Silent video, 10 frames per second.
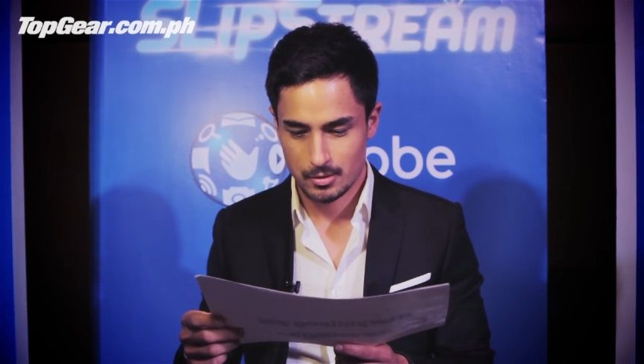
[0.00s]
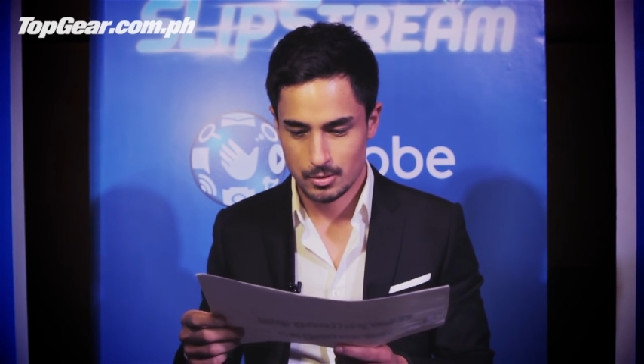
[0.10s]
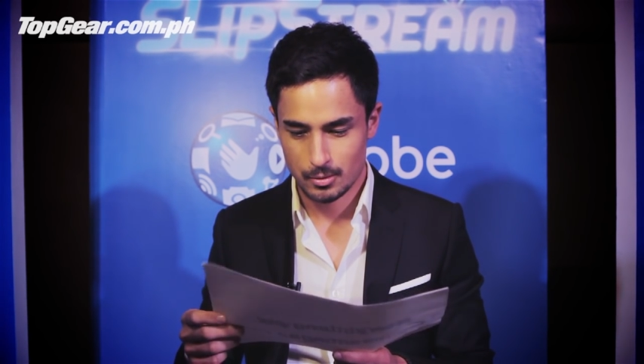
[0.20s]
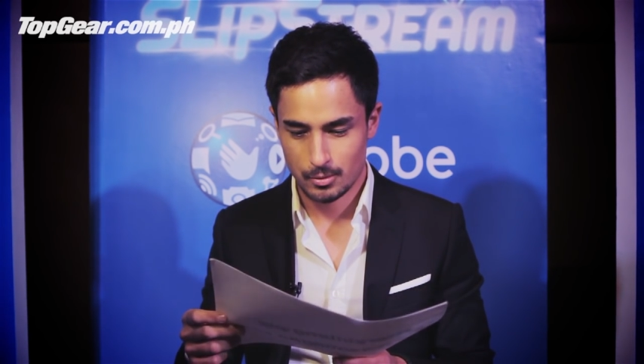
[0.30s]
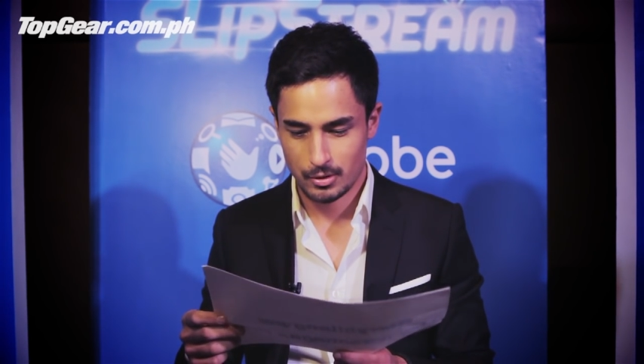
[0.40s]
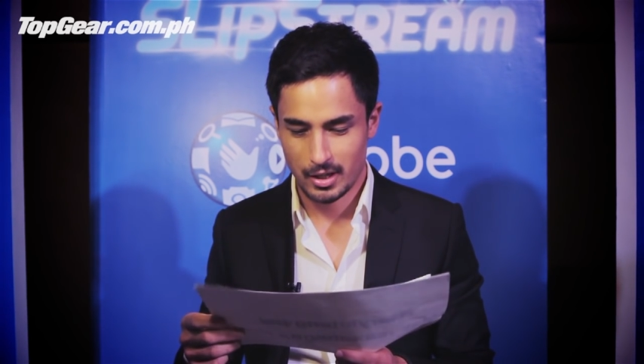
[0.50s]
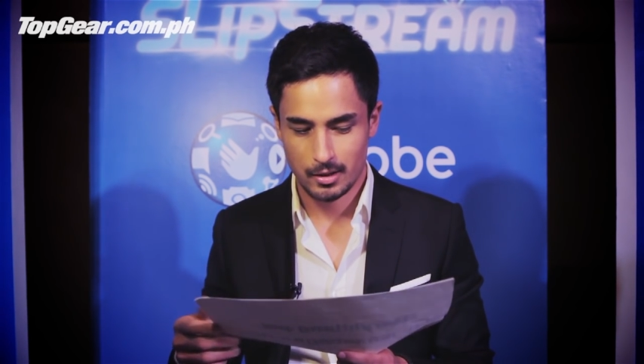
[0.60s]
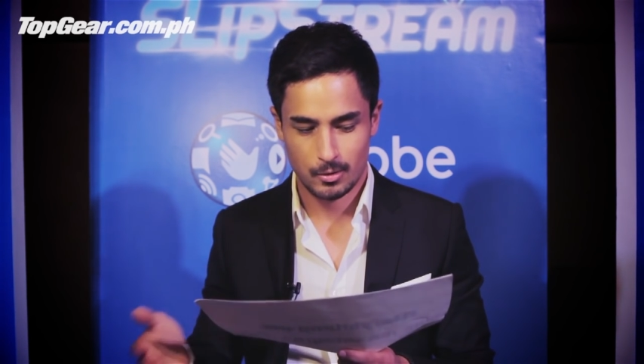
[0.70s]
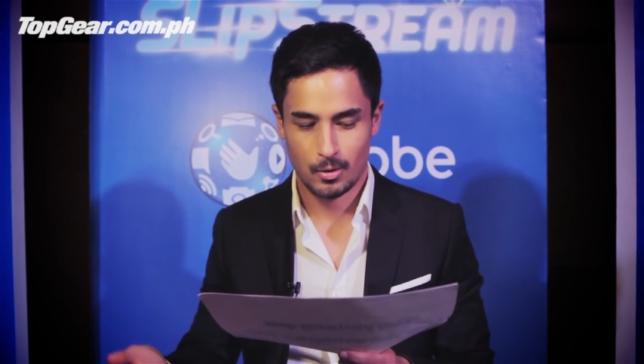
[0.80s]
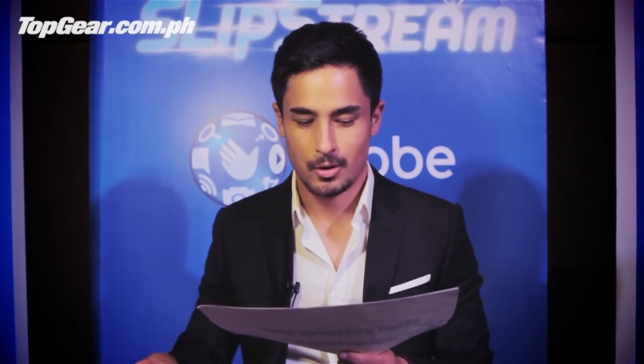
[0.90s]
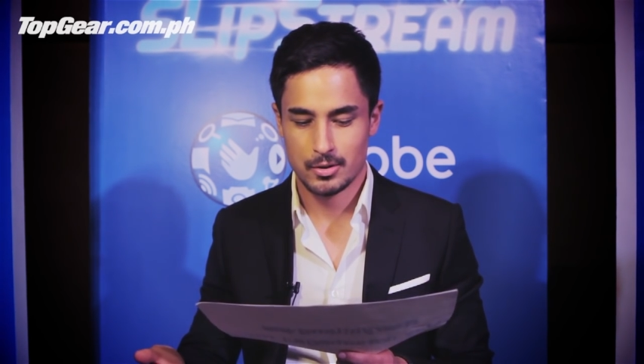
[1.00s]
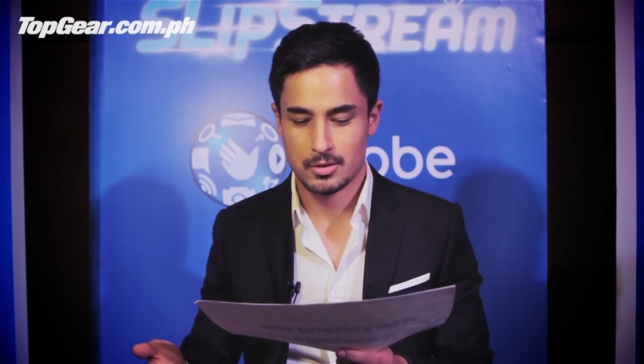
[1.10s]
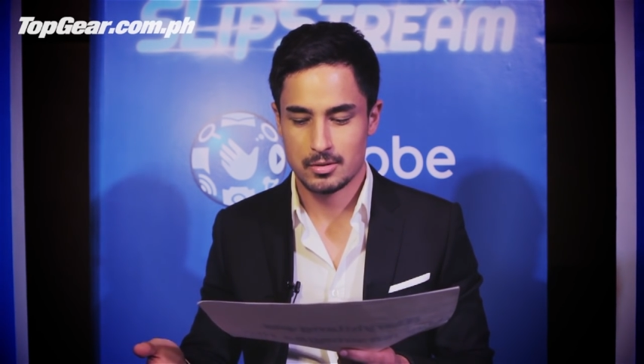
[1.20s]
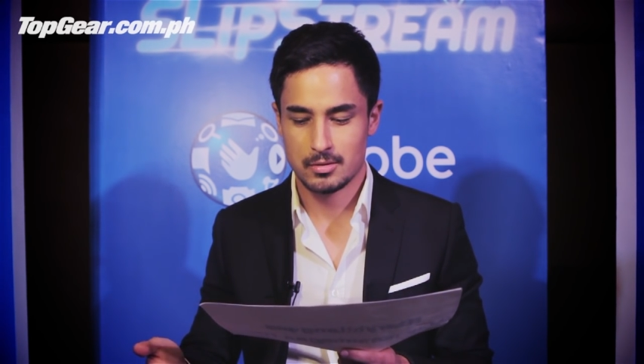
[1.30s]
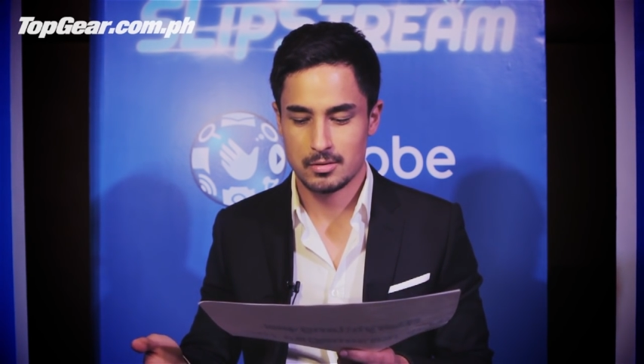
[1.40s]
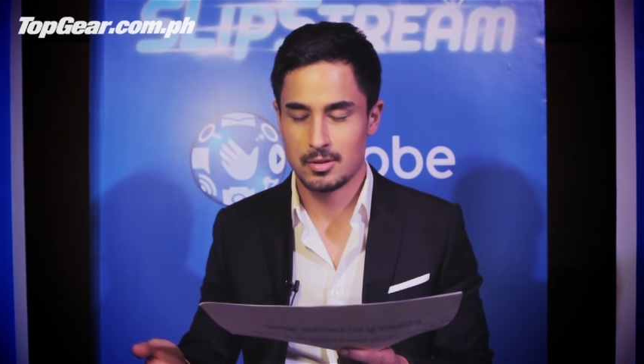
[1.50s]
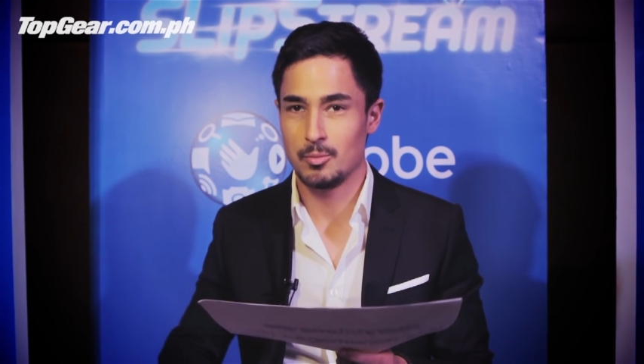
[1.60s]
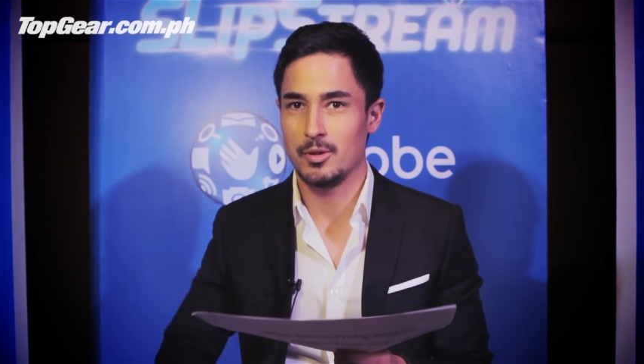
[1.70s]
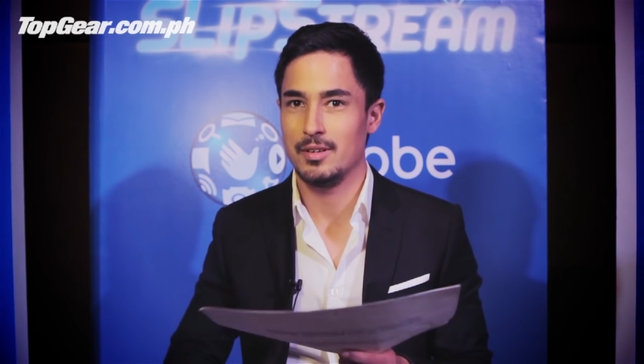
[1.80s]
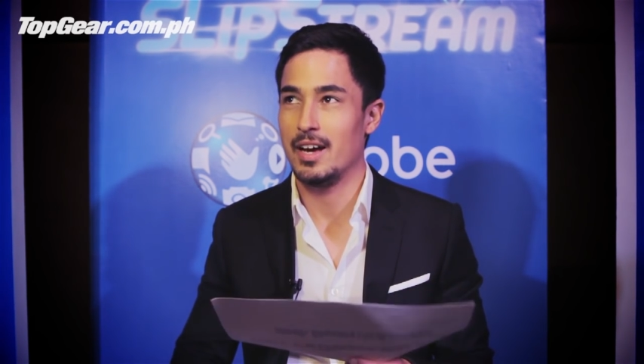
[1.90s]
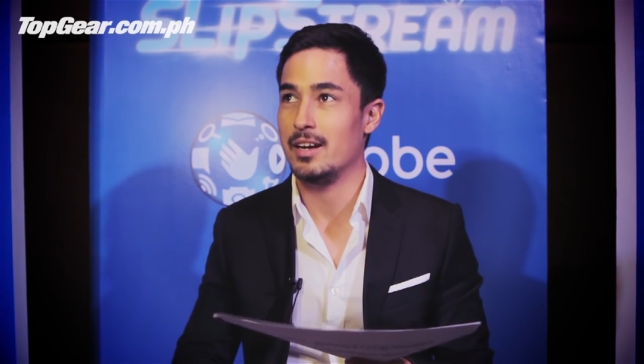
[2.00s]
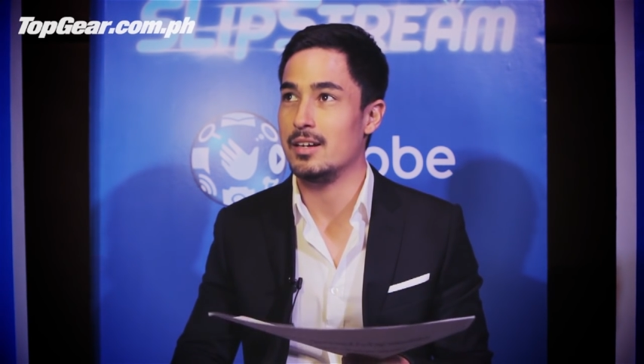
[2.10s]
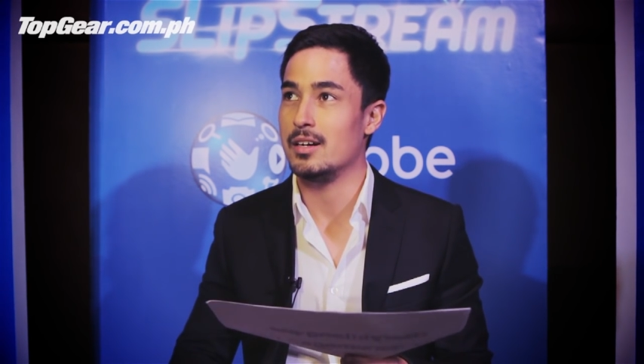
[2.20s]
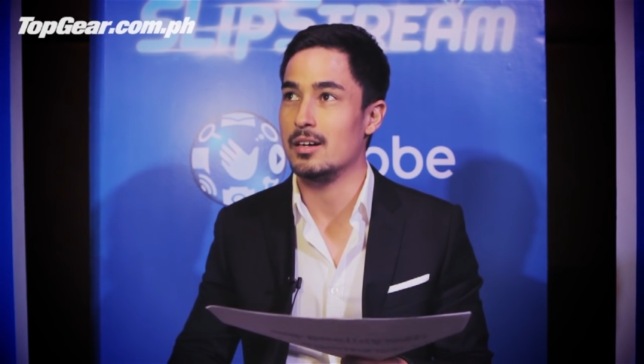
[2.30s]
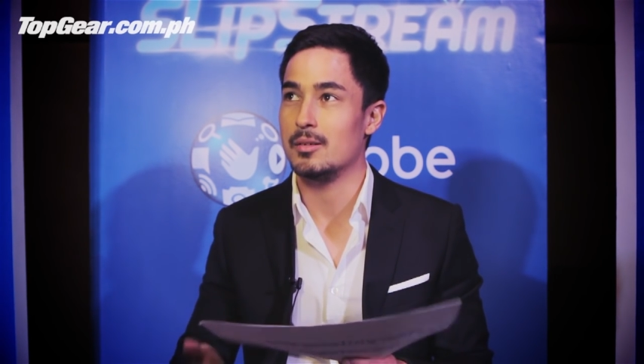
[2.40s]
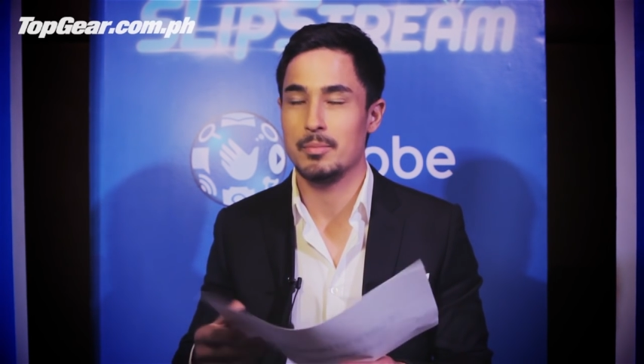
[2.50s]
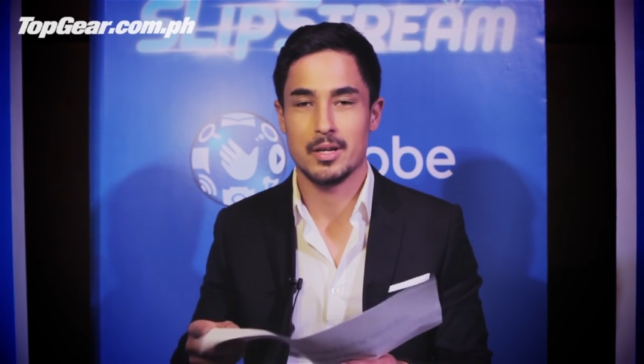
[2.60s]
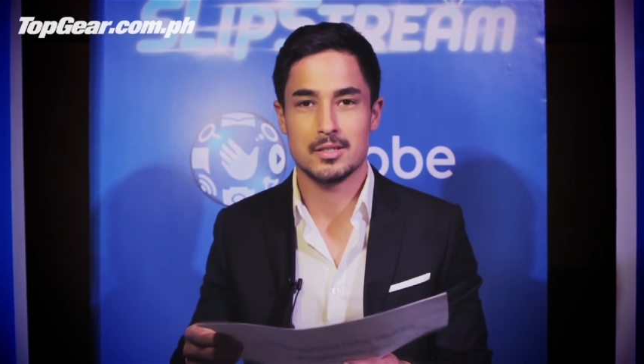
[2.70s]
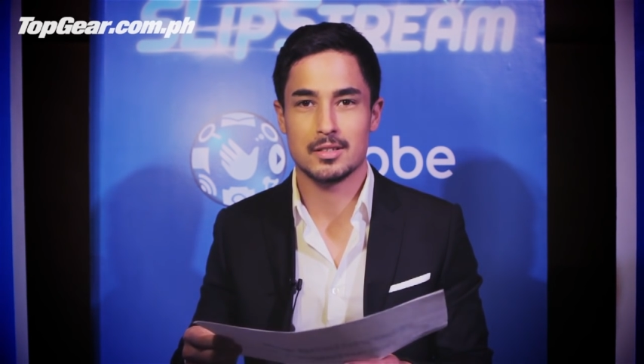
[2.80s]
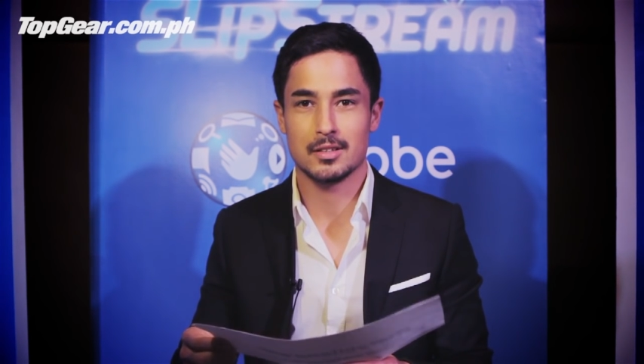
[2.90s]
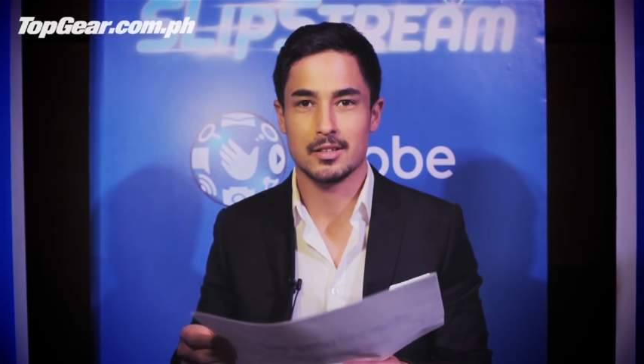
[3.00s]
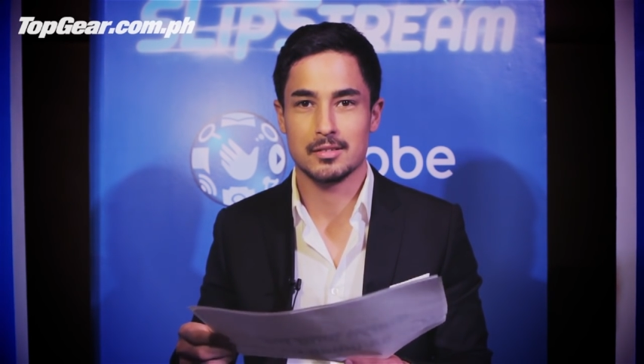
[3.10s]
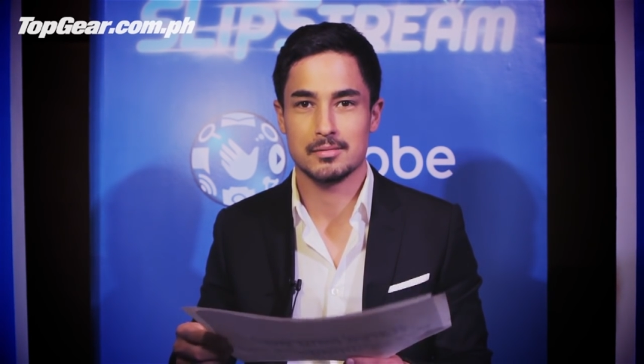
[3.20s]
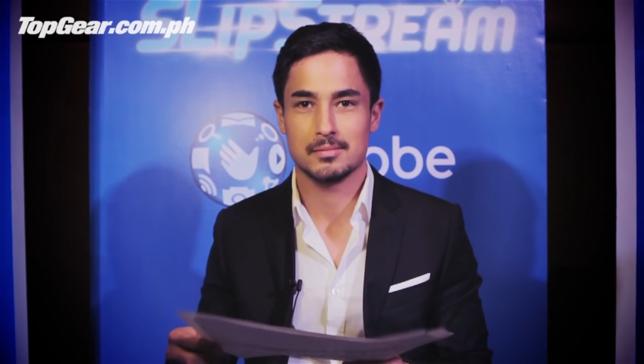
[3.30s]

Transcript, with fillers: So you can't cross, someone died here, basically.